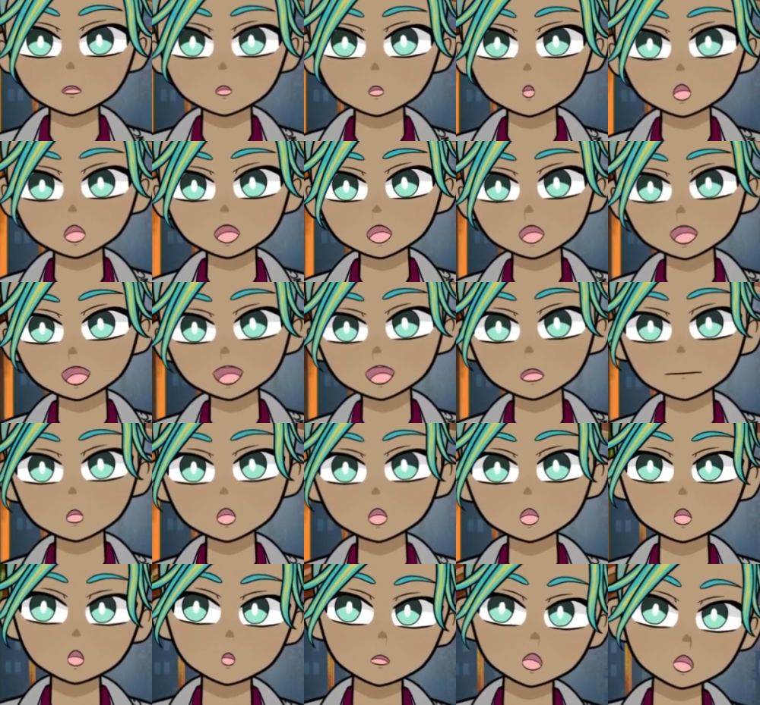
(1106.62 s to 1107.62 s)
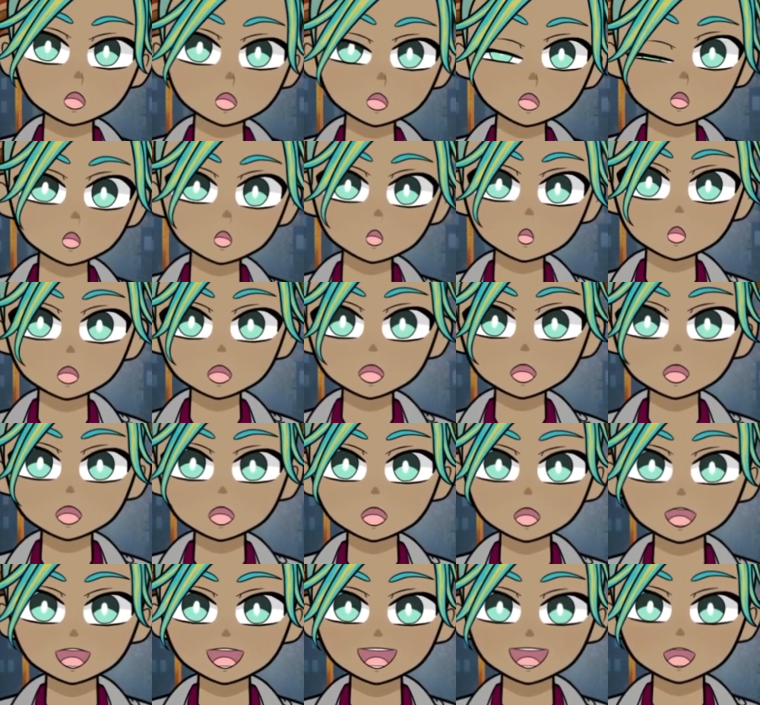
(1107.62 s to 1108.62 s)
Well, except for the reminder that you can get
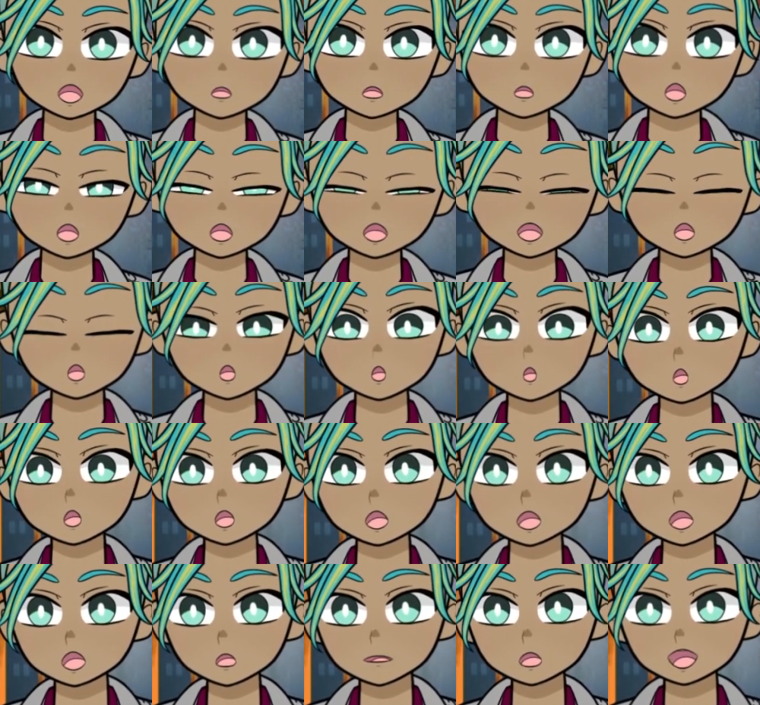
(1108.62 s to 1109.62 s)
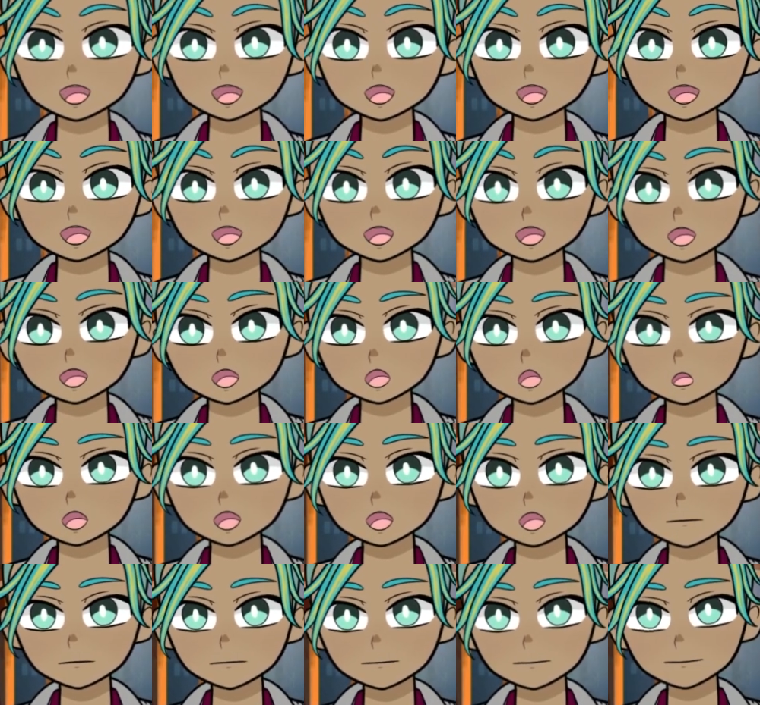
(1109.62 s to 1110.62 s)
their stat blocks for 100%
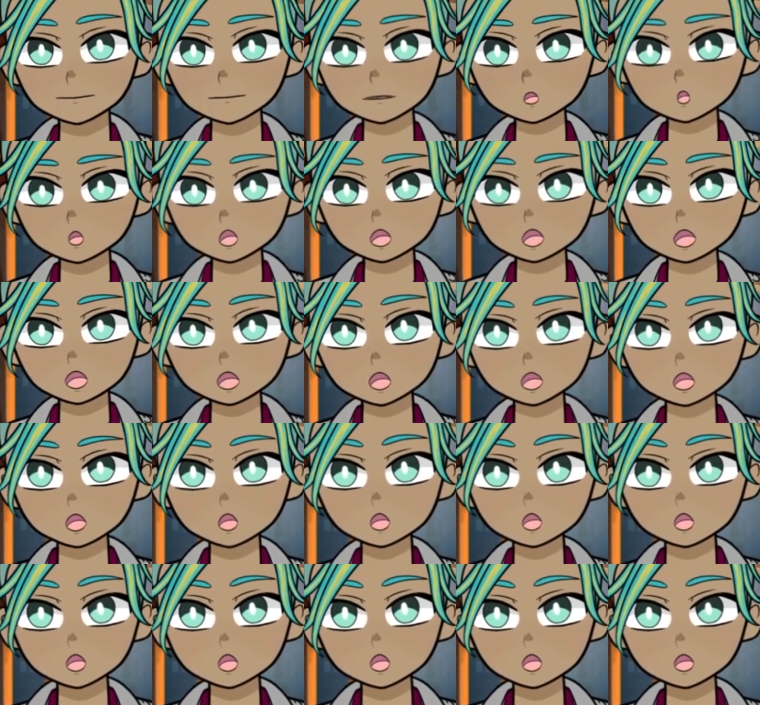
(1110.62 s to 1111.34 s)
absolute free.